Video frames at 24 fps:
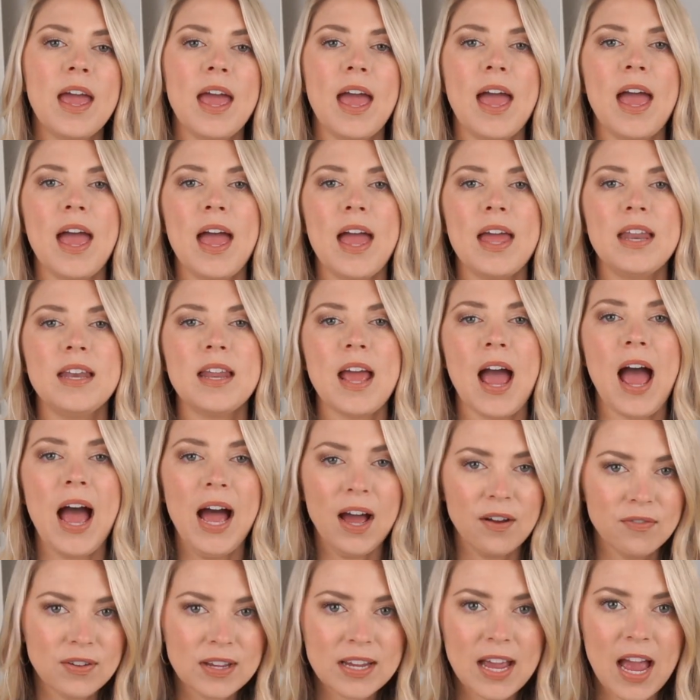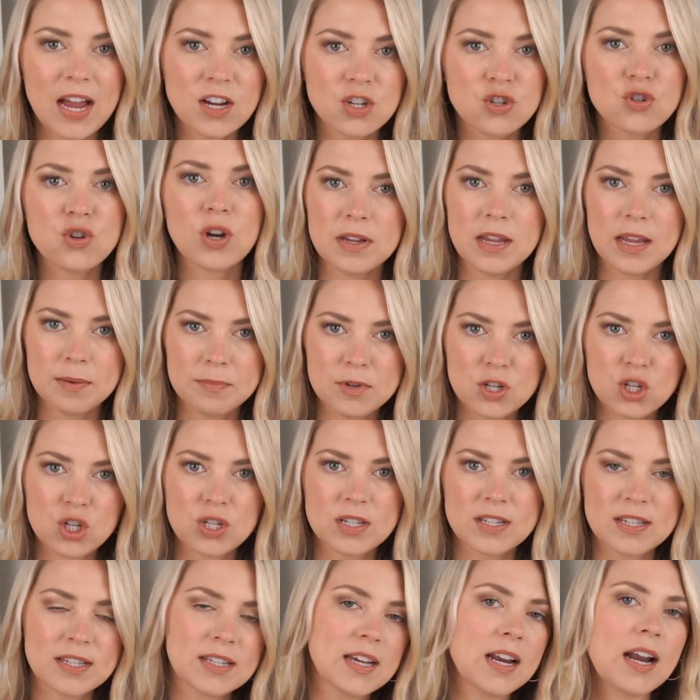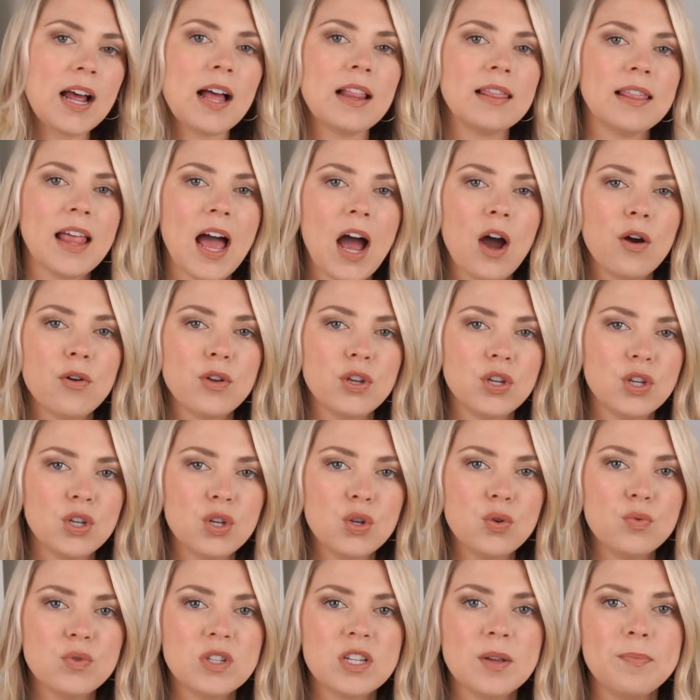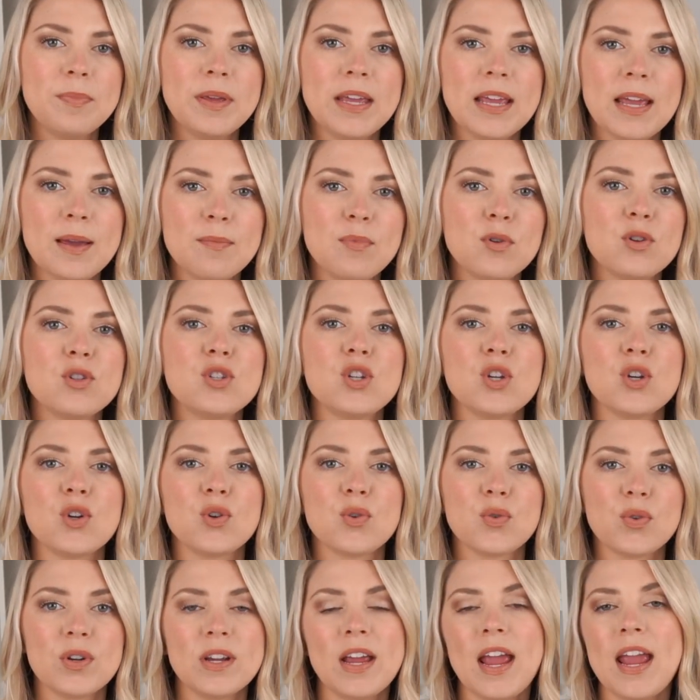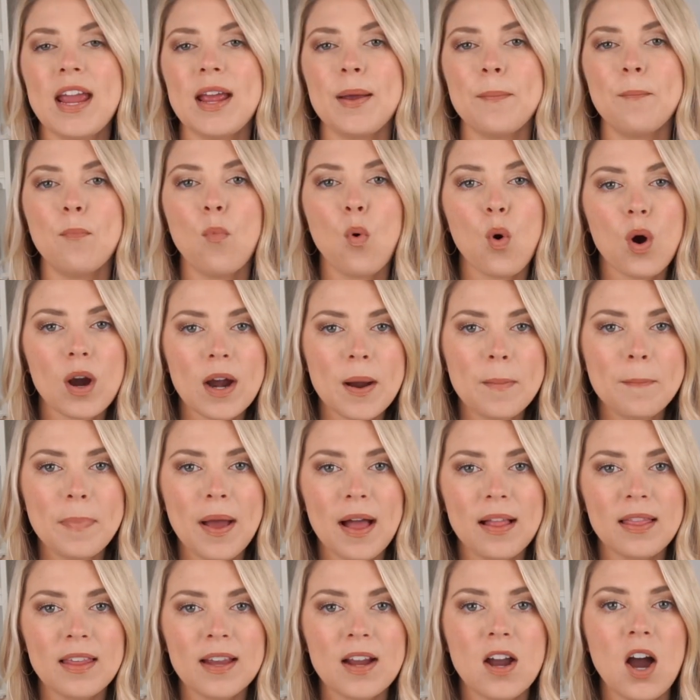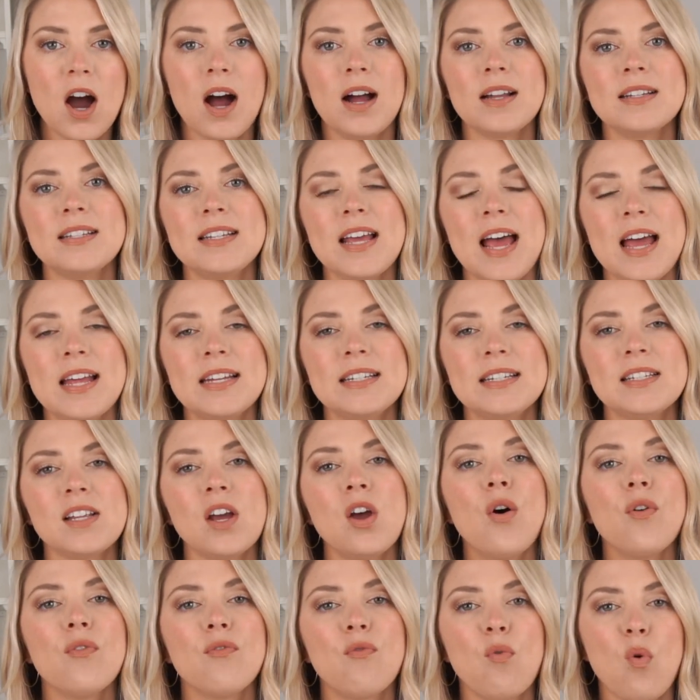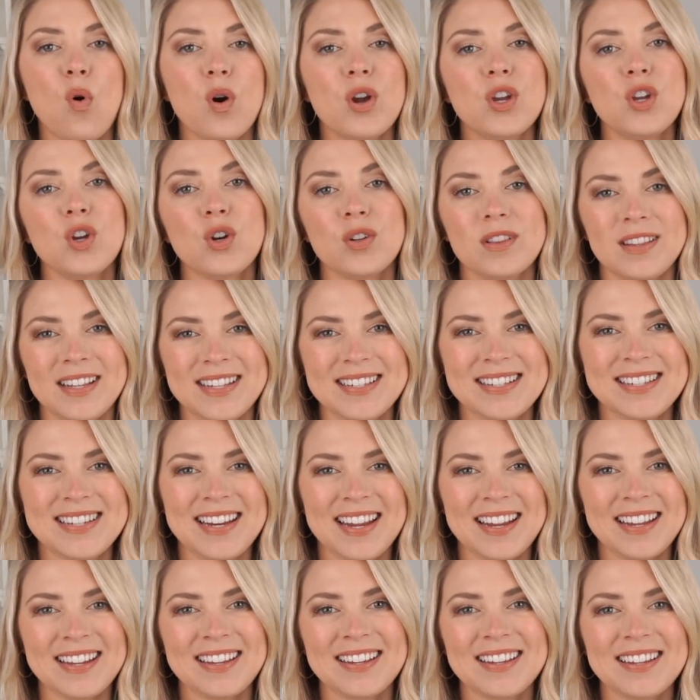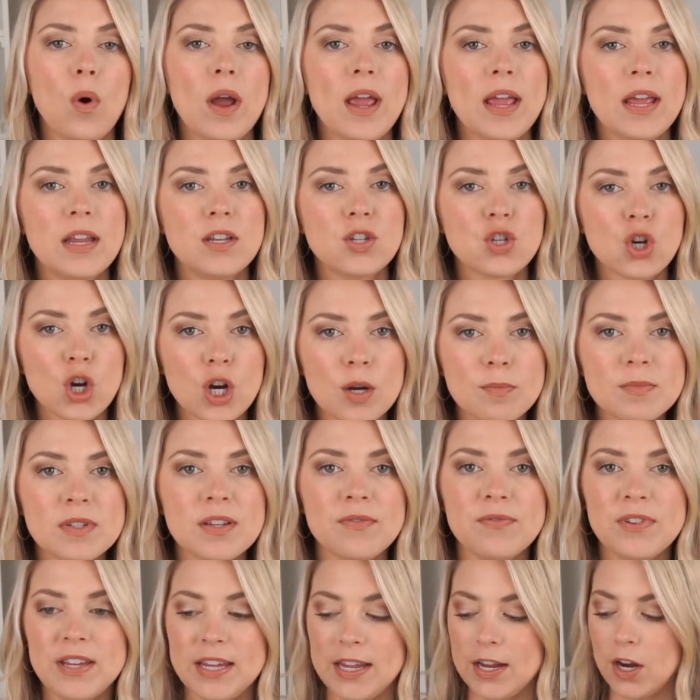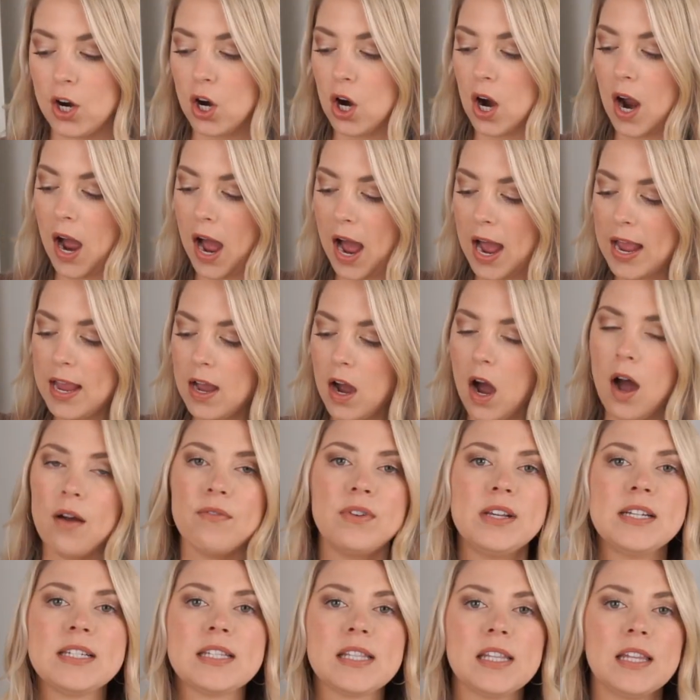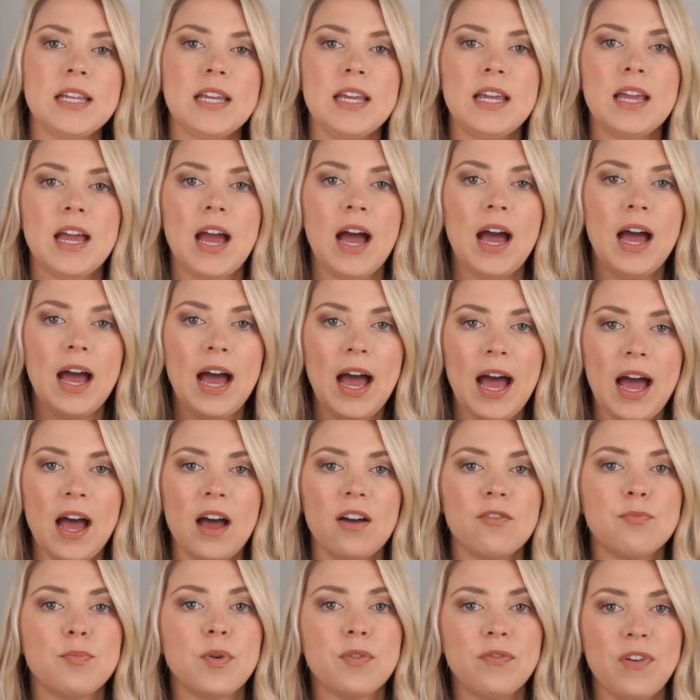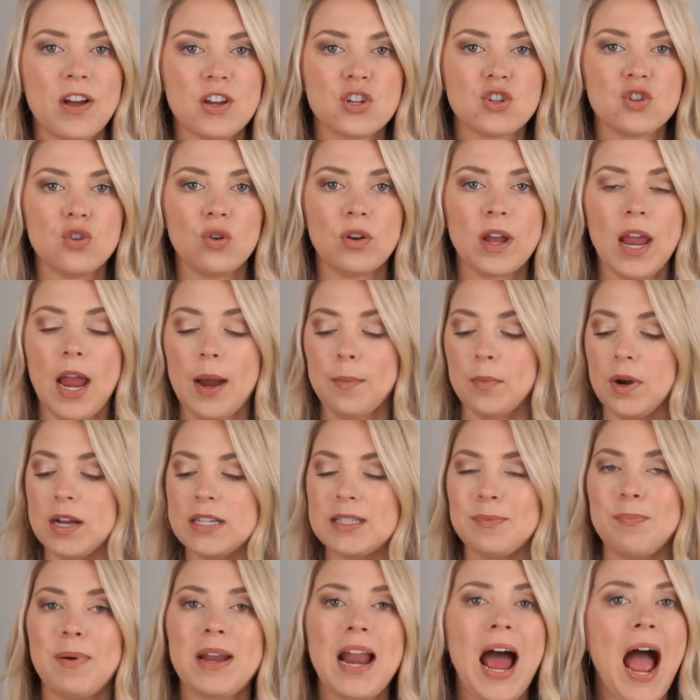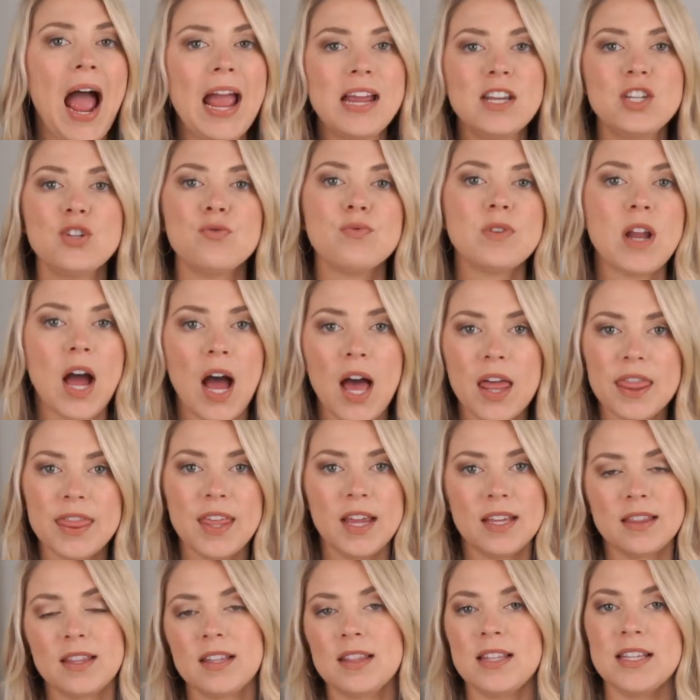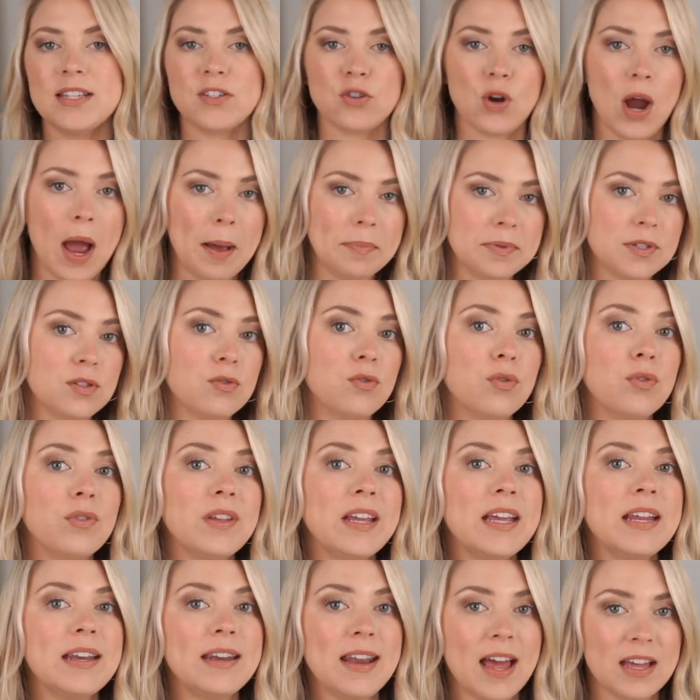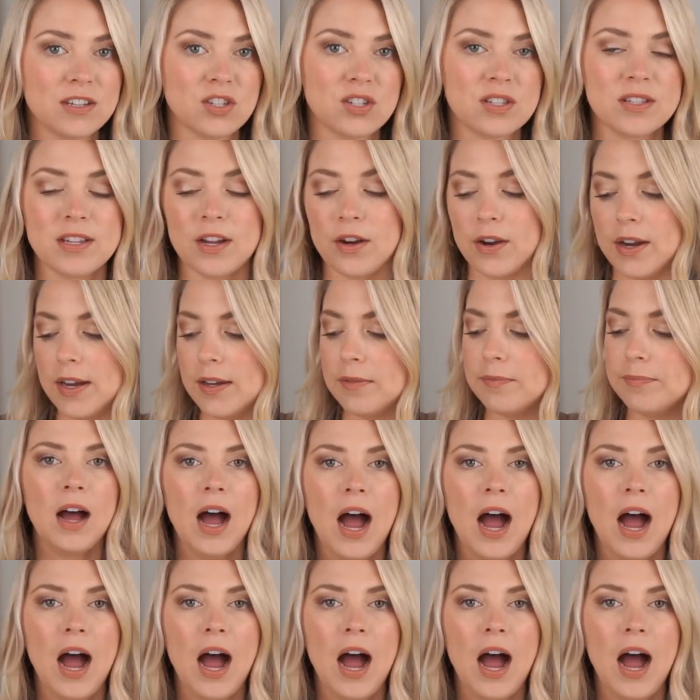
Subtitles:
And having extra images is going to allow you to be able to create more compelling content for your listing. In terms of gear, I obviously have professional cameras, but I do not think that these are absolutely necessary.